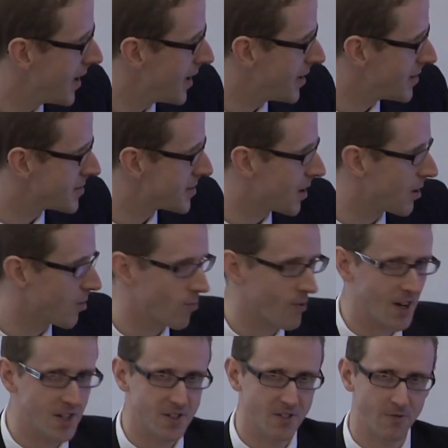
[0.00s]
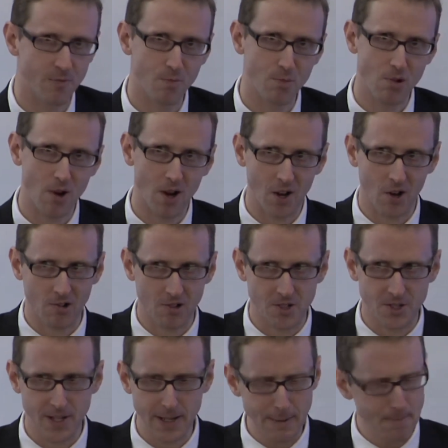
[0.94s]
is a right of
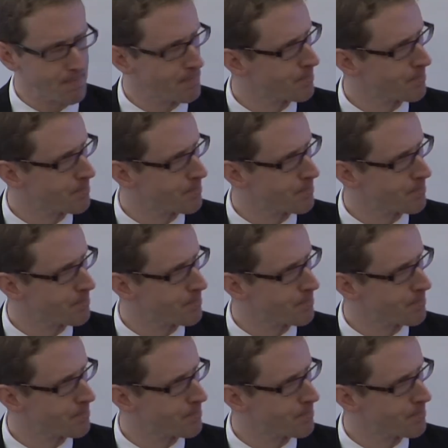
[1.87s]
priority.